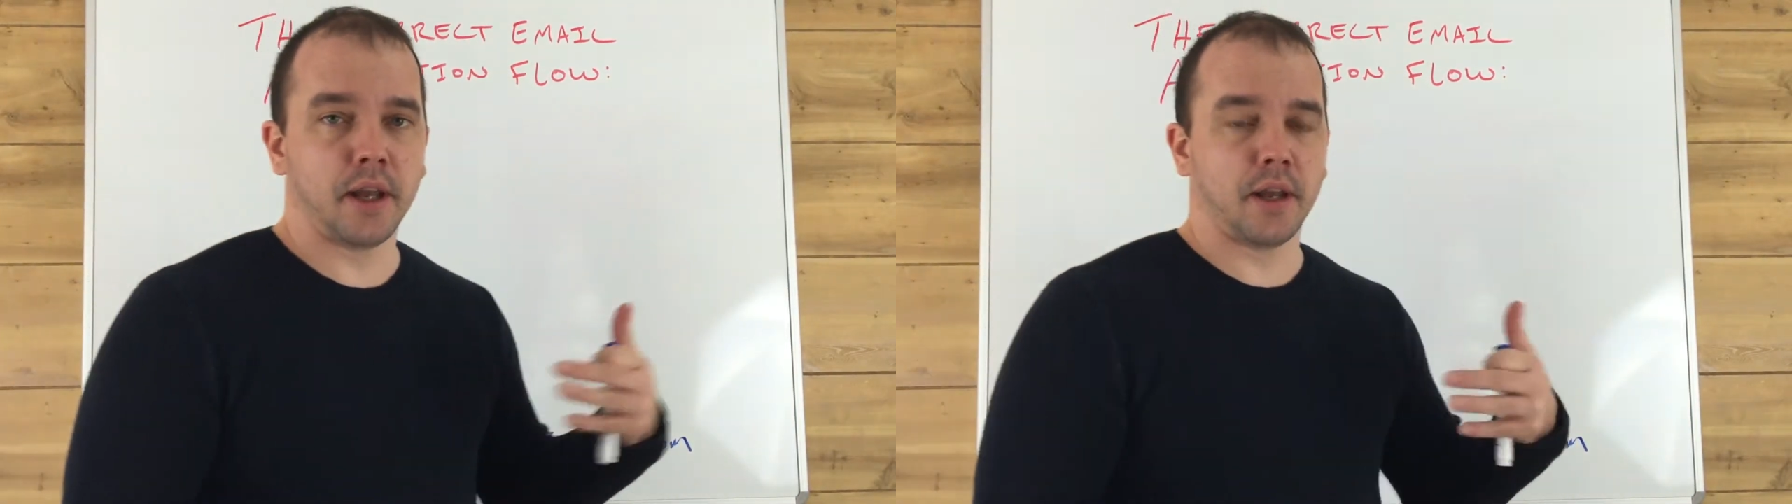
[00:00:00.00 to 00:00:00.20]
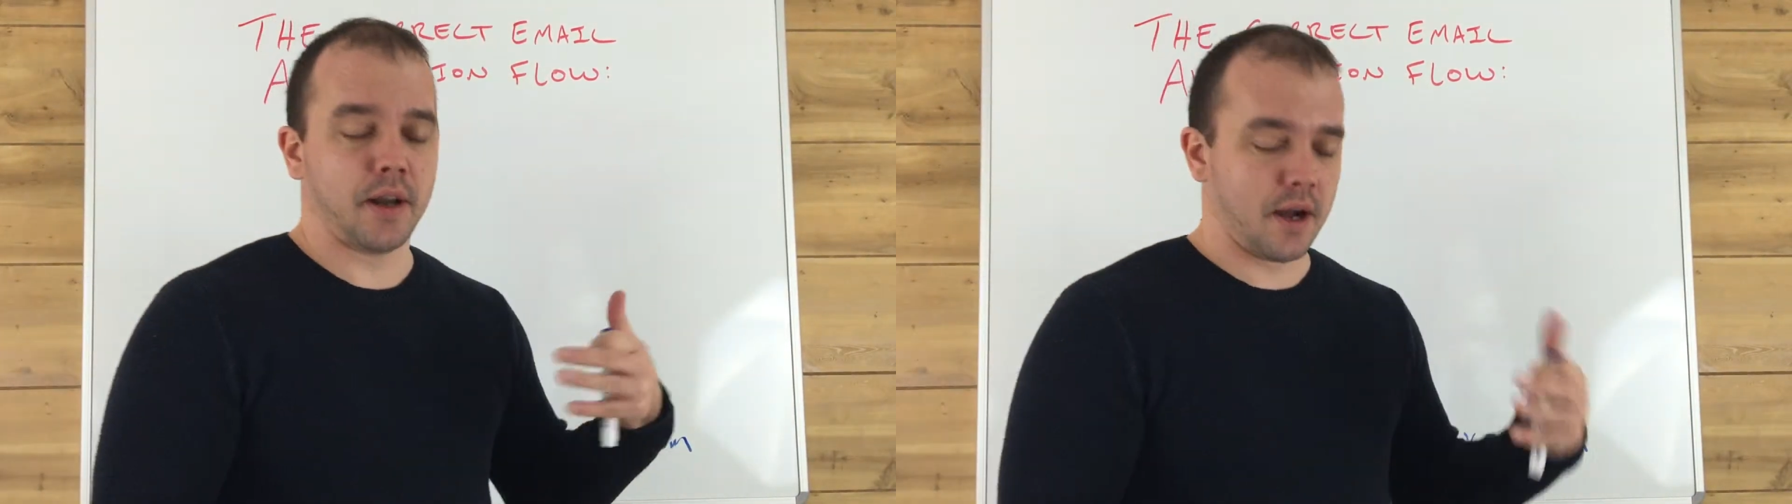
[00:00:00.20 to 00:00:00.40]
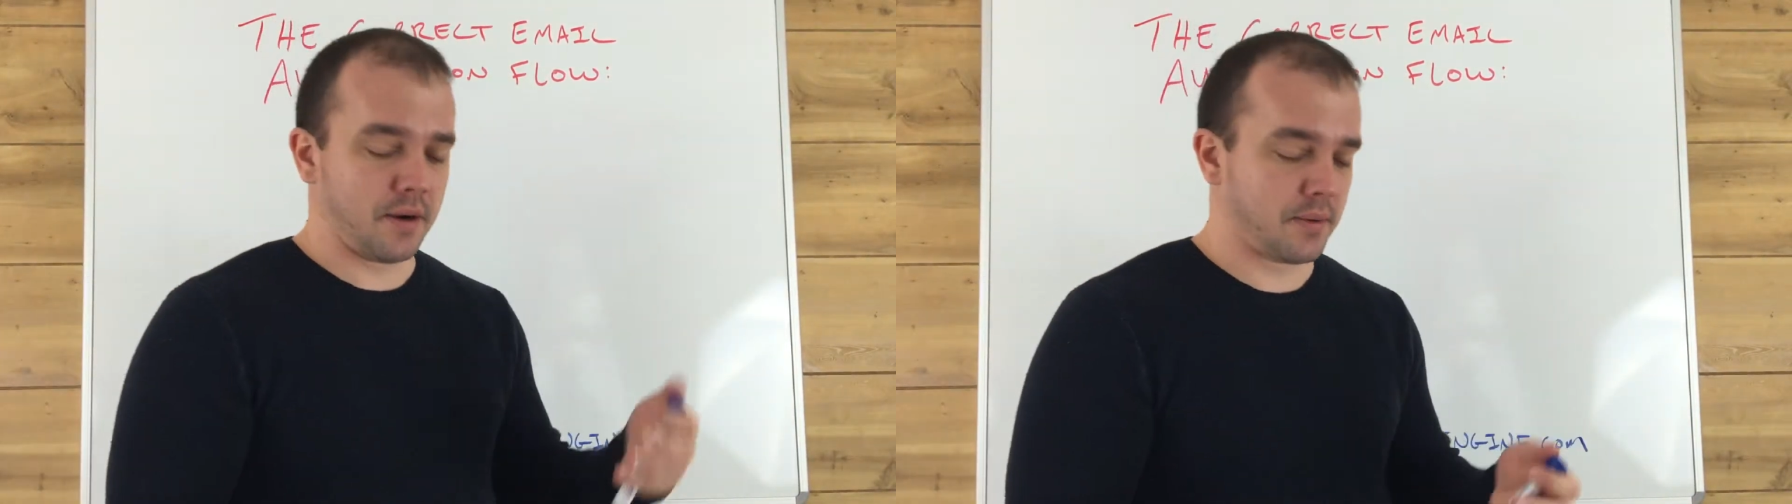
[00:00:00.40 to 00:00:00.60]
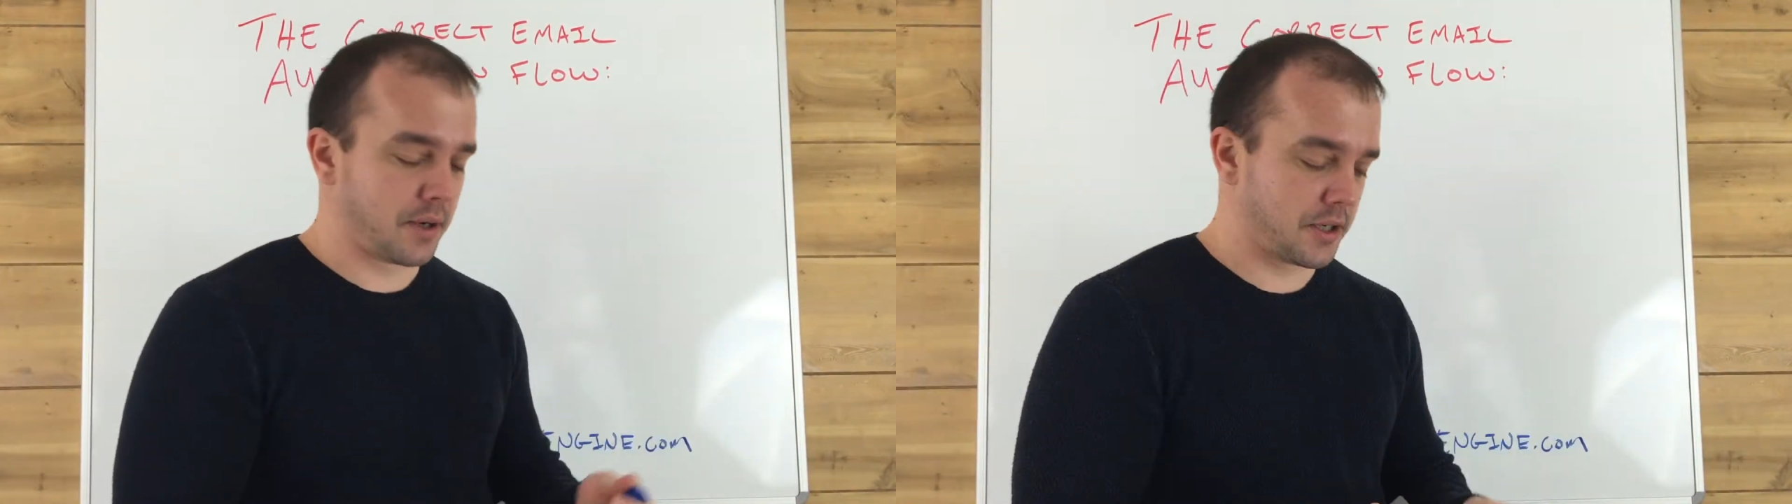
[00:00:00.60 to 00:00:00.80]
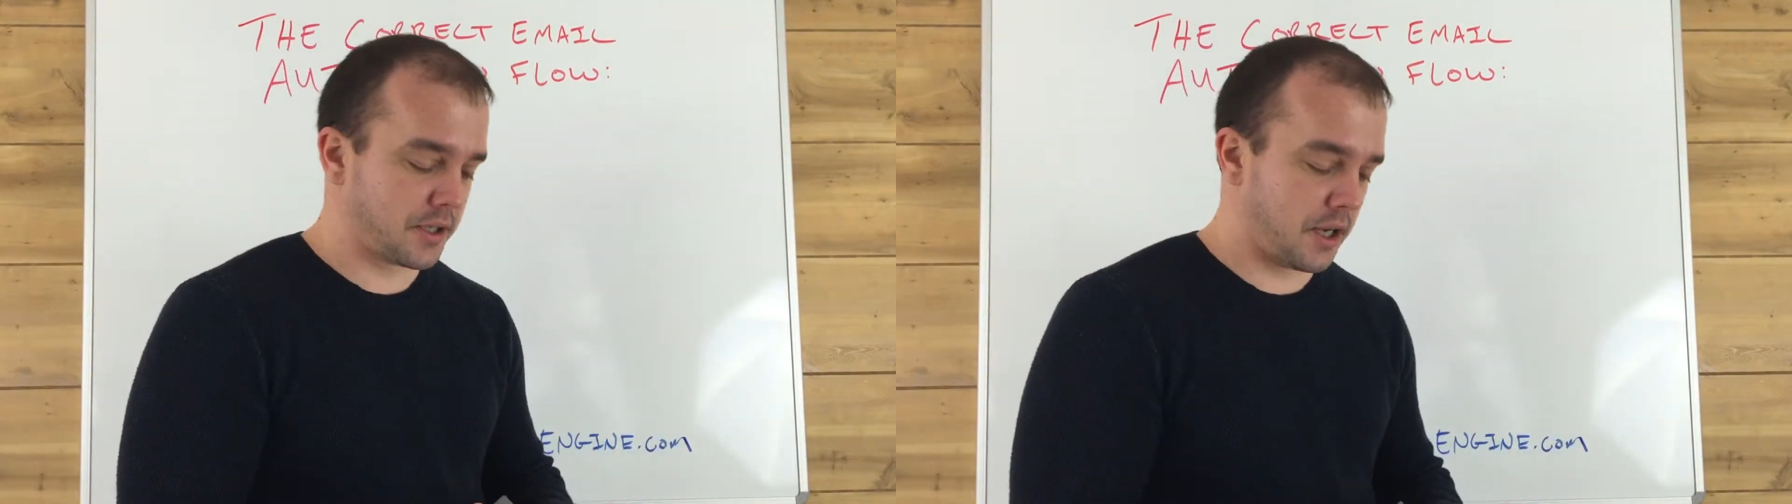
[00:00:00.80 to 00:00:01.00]
and how it
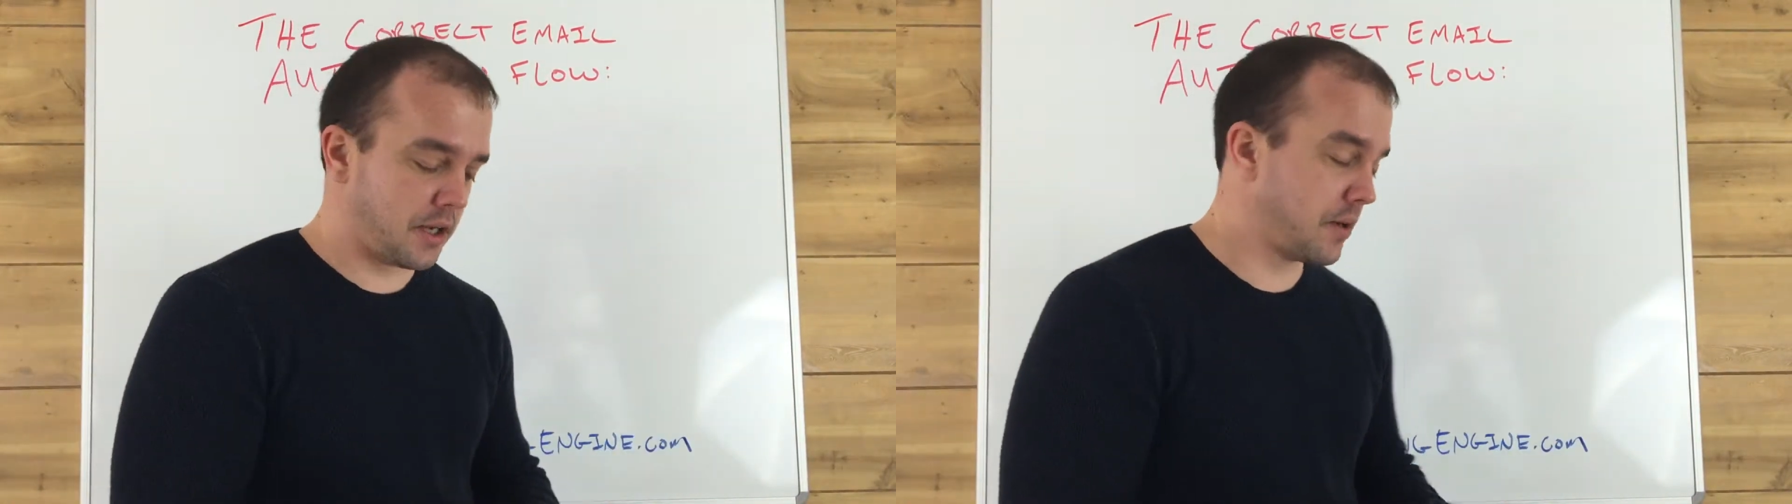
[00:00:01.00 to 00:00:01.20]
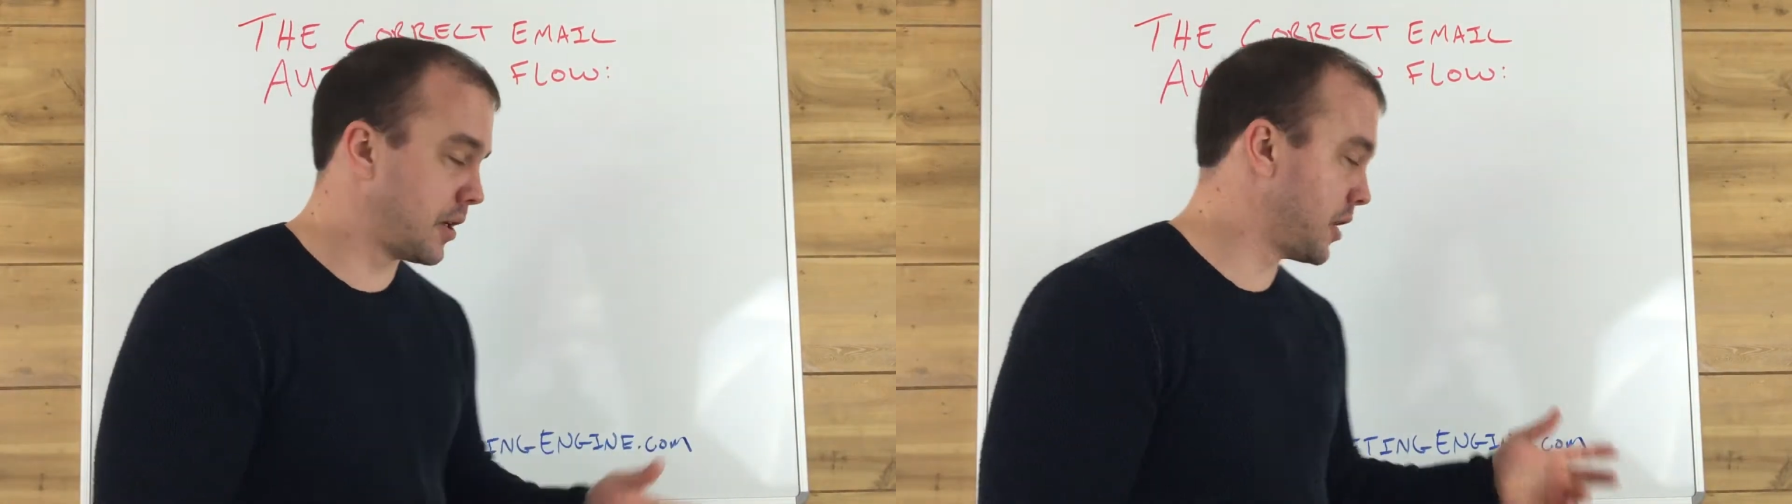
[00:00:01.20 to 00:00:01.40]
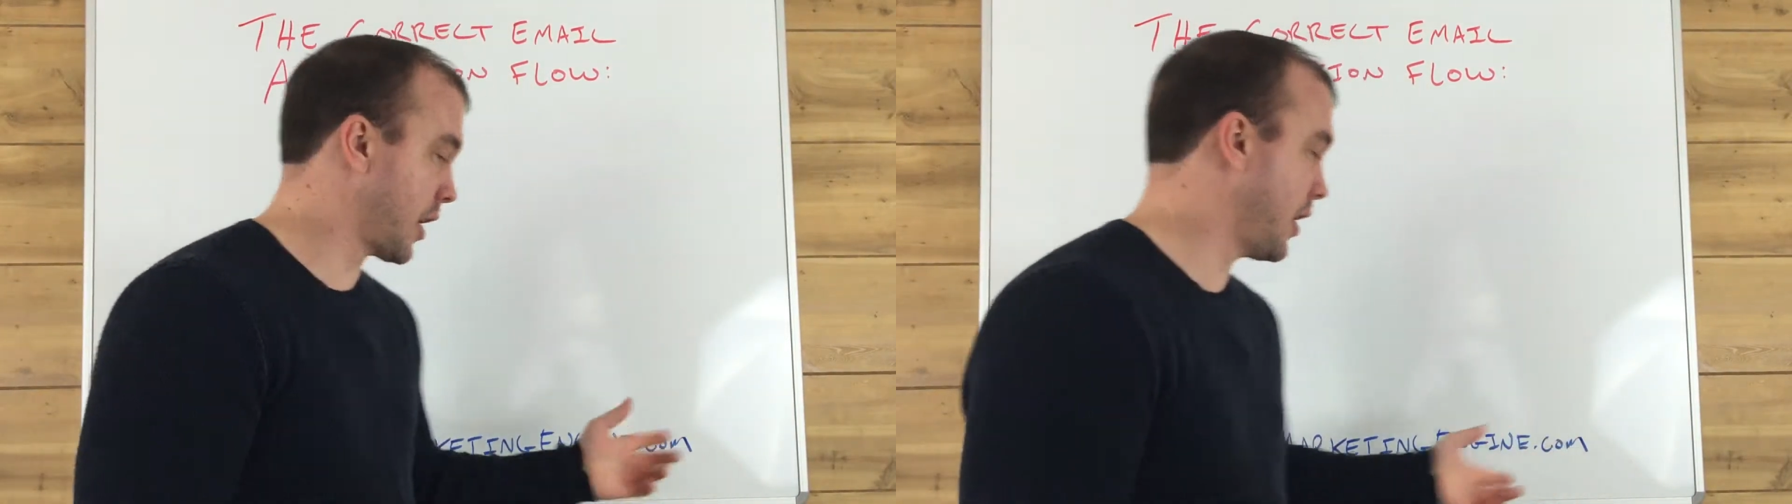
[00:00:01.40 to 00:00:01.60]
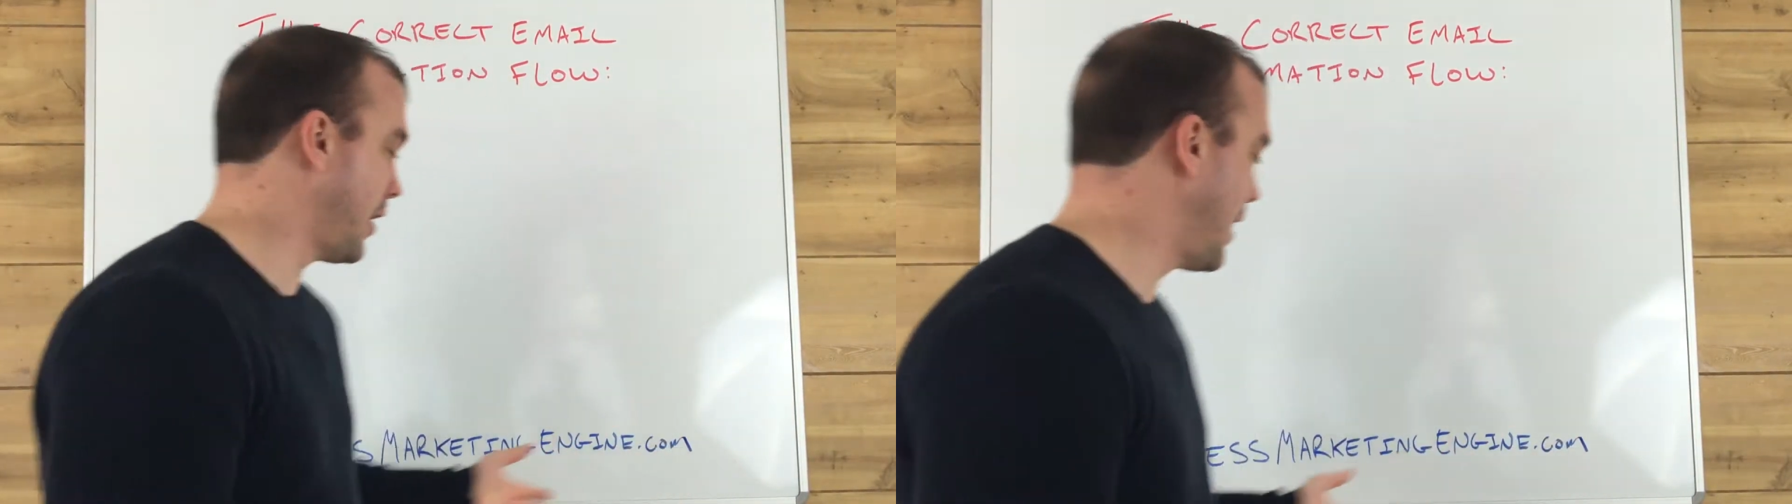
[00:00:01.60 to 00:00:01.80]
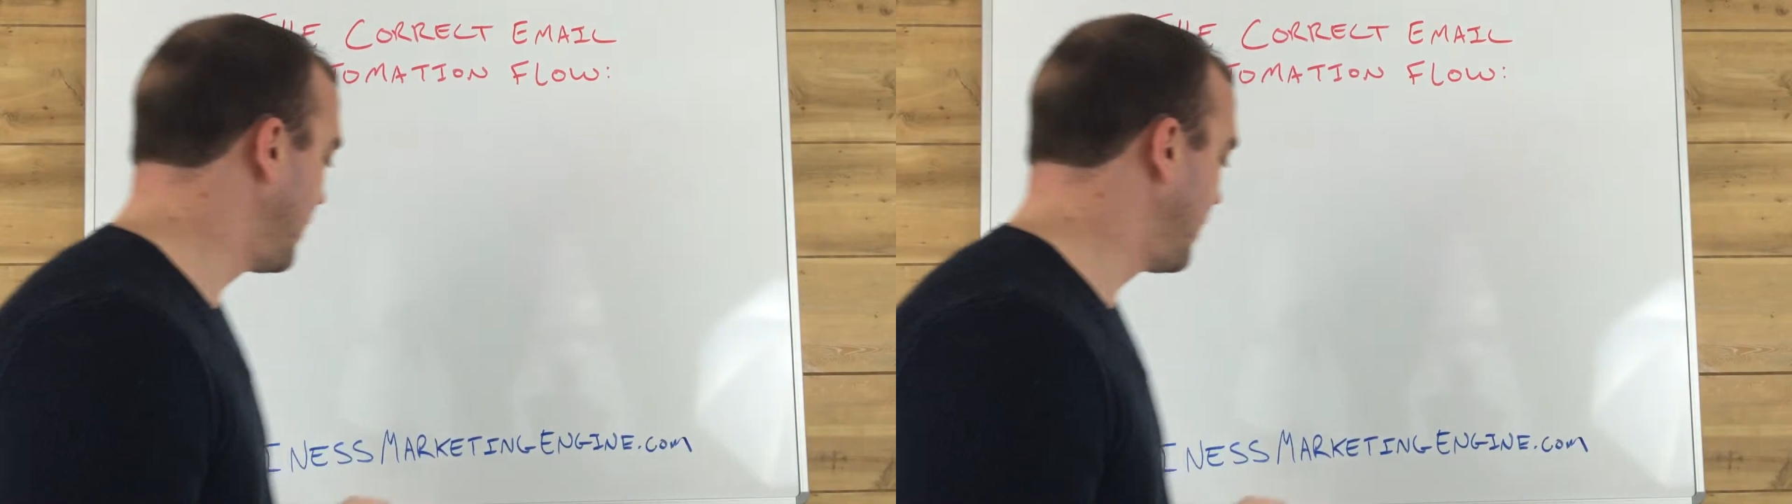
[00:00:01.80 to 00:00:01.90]
works. And you can check it all